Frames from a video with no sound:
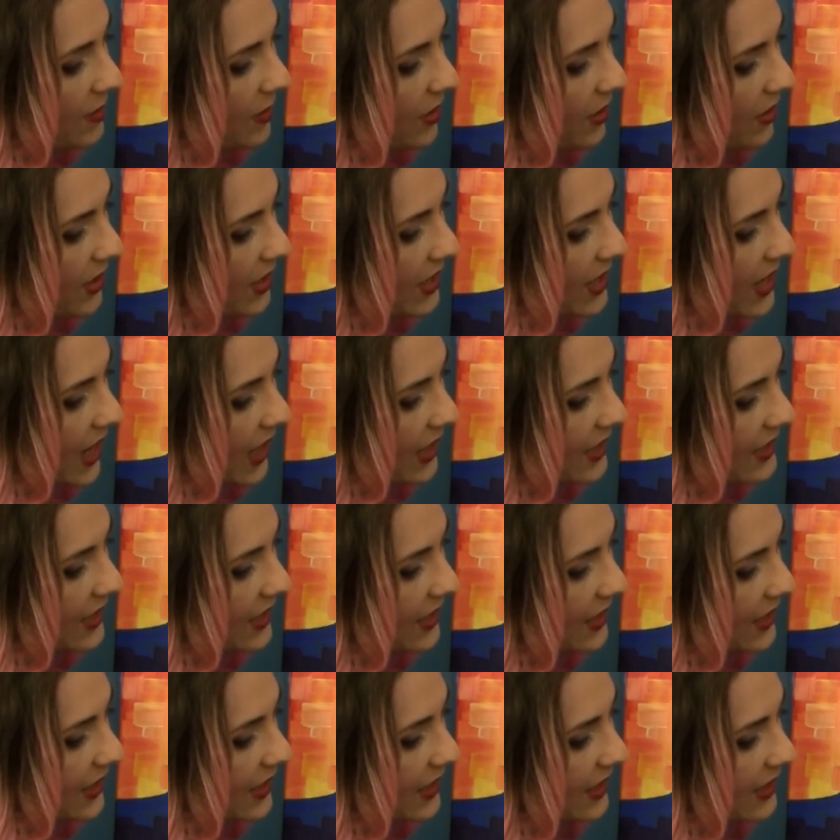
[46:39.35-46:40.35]
about
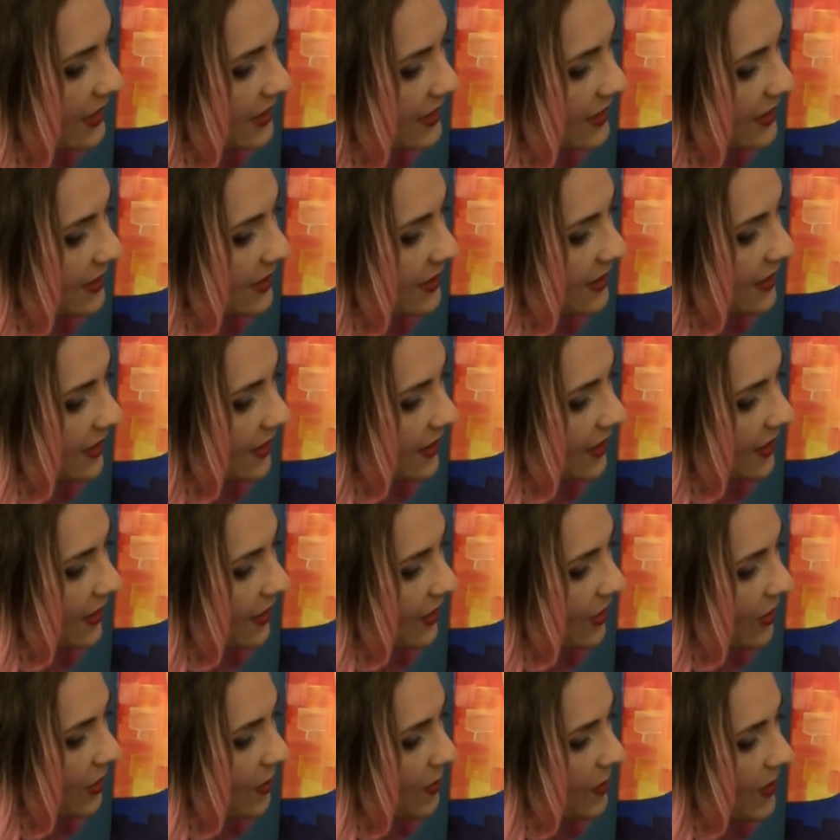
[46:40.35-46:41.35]
connecting this
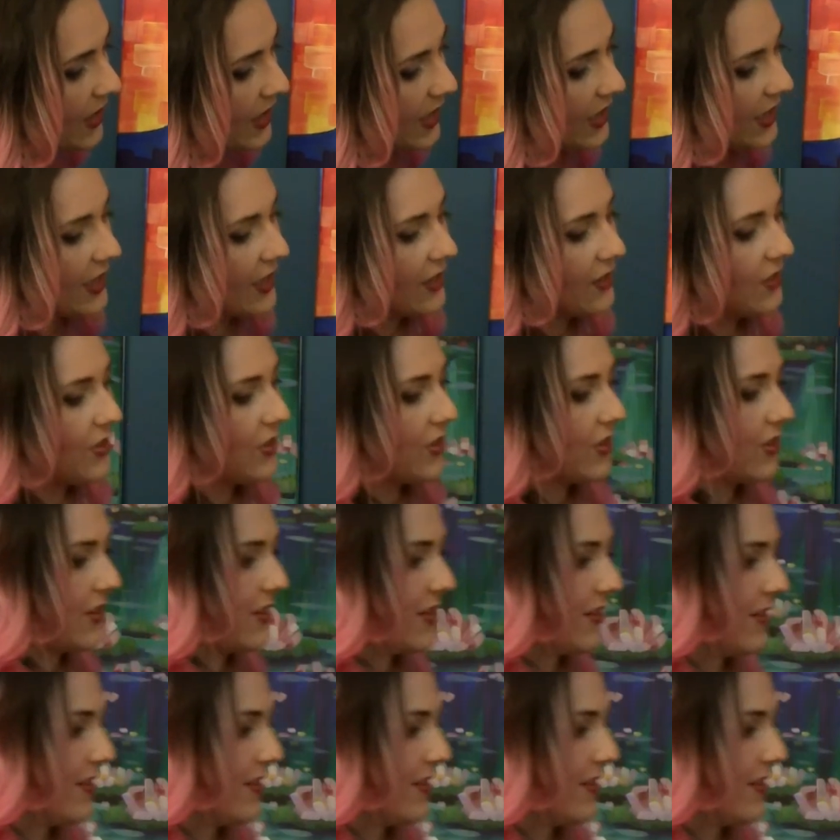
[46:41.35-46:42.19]
or making it look